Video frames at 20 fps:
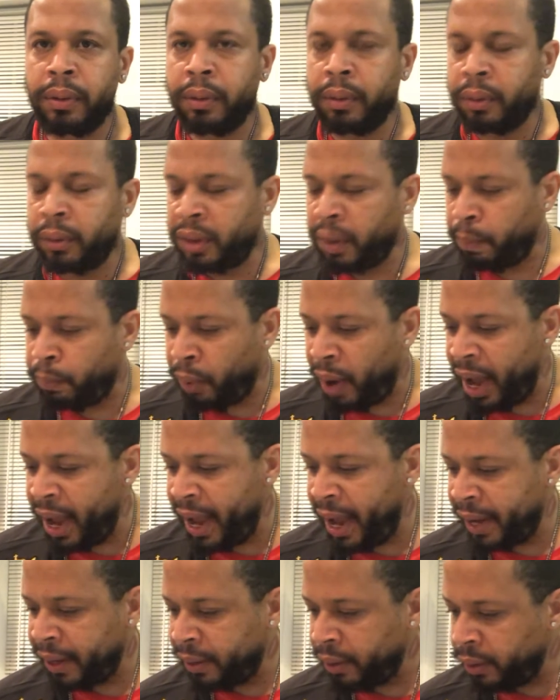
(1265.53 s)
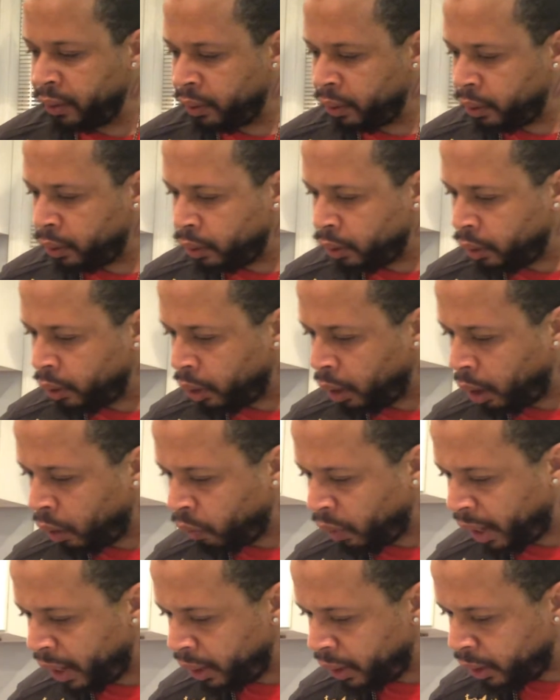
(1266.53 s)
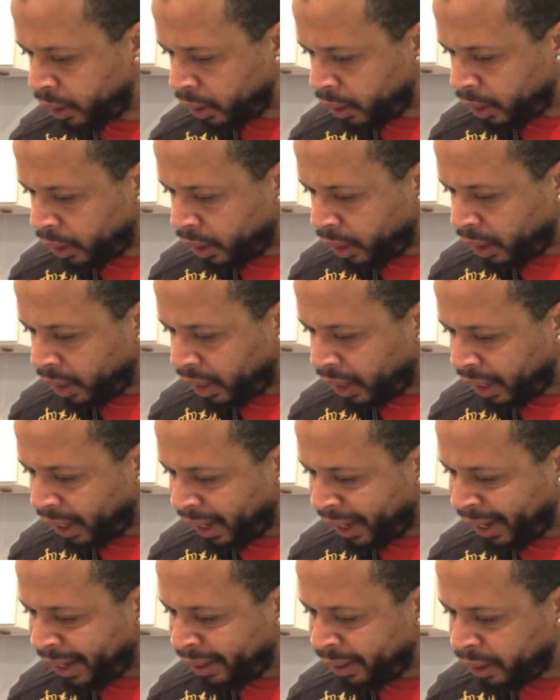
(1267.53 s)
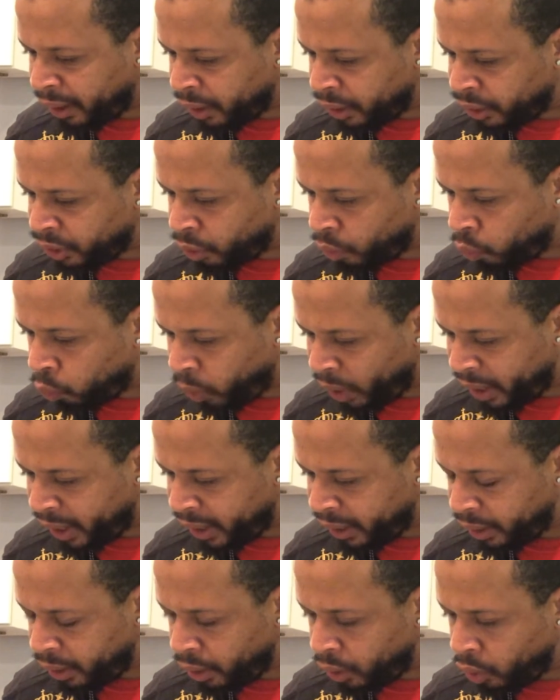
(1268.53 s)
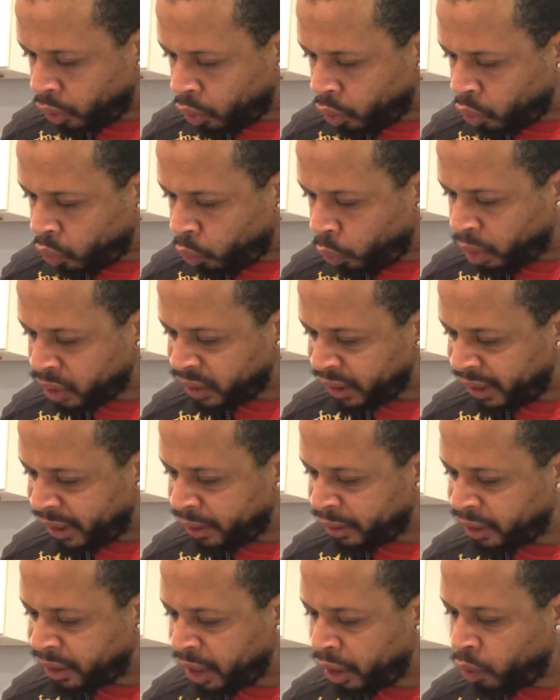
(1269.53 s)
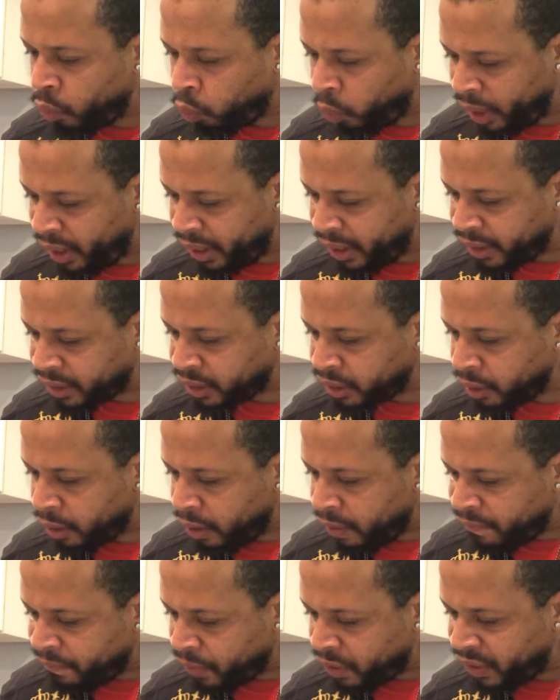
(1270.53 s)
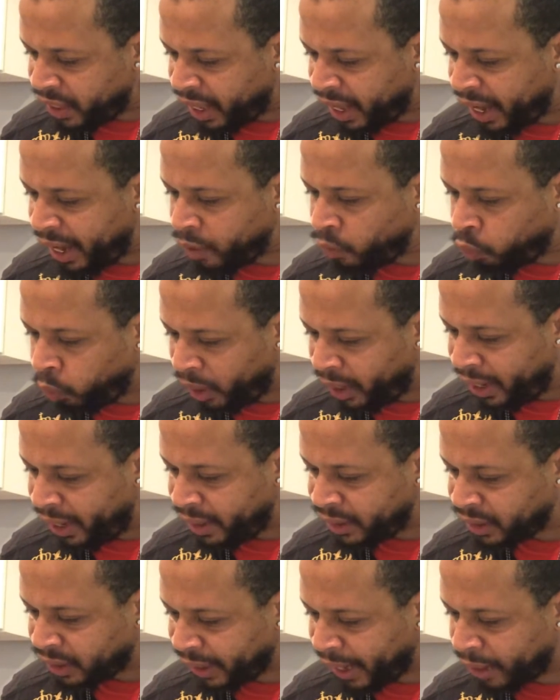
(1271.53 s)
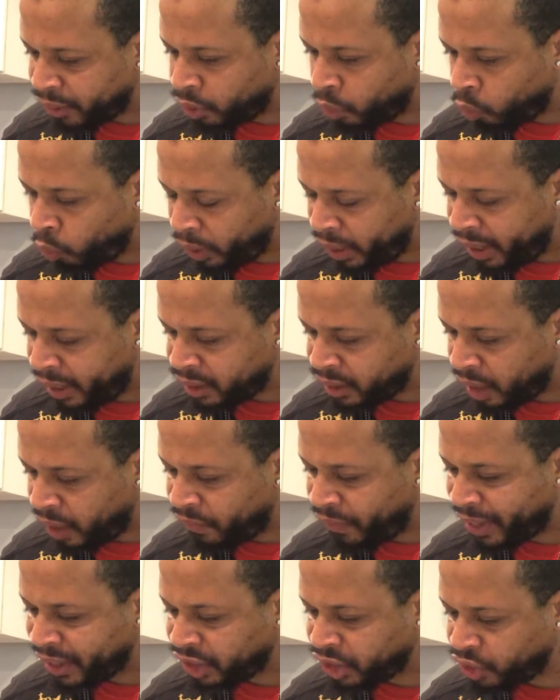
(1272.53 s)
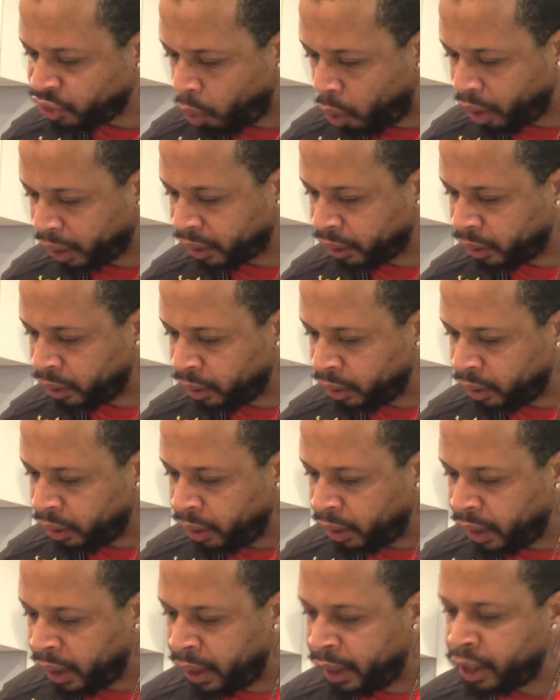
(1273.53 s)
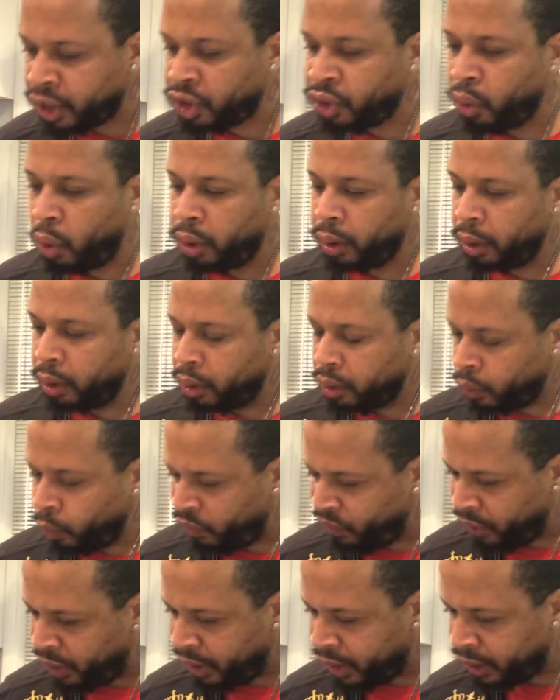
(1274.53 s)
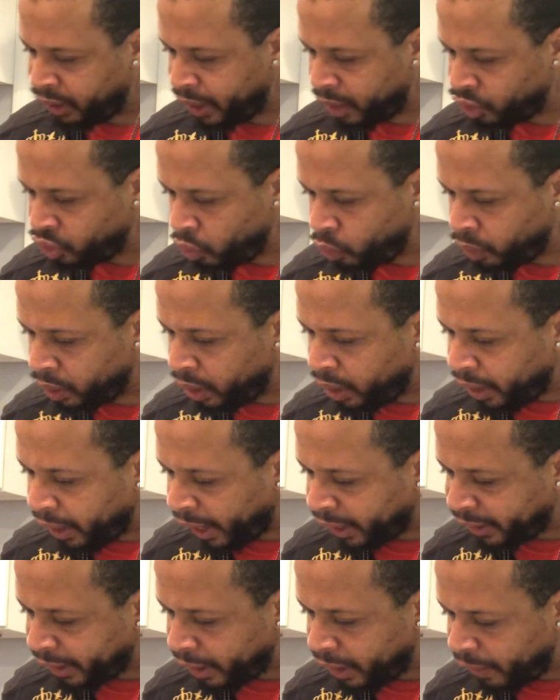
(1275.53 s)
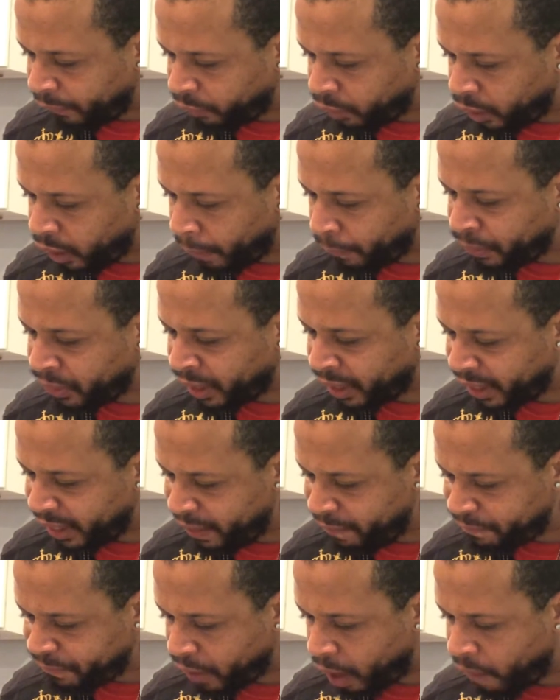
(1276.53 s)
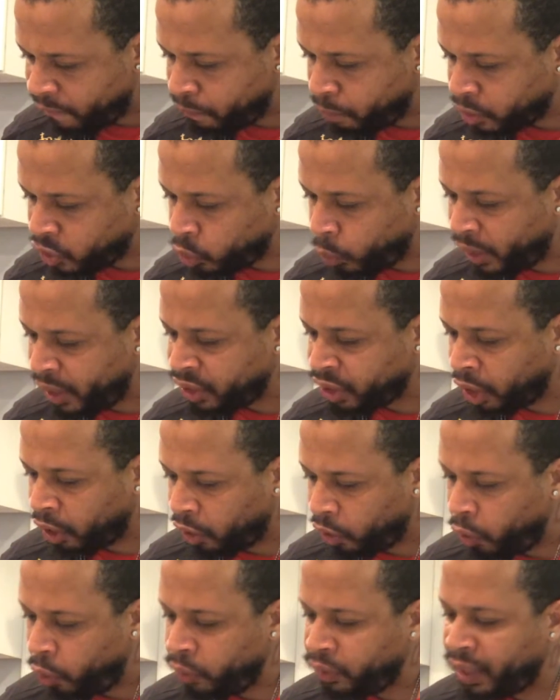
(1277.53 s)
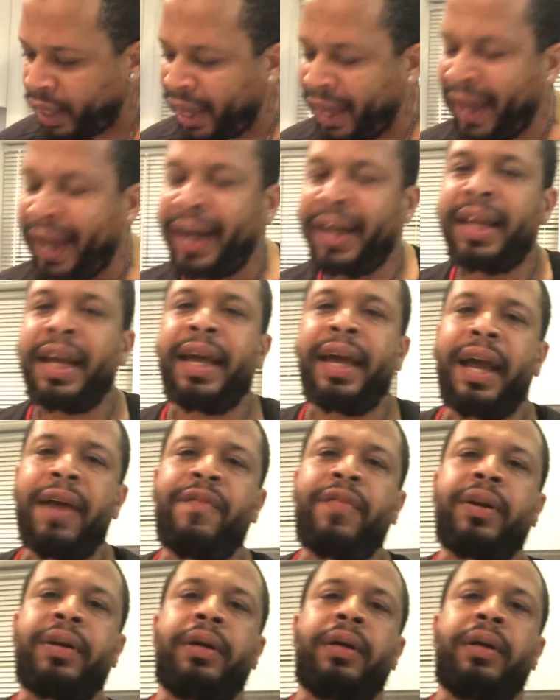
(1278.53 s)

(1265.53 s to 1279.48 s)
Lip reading: The bride, all right? And the wind was in their wings, for they had wings like the wings of a stork. And that stork, we're finna get that too. And they lifted up the ephah between the earth and the heaven.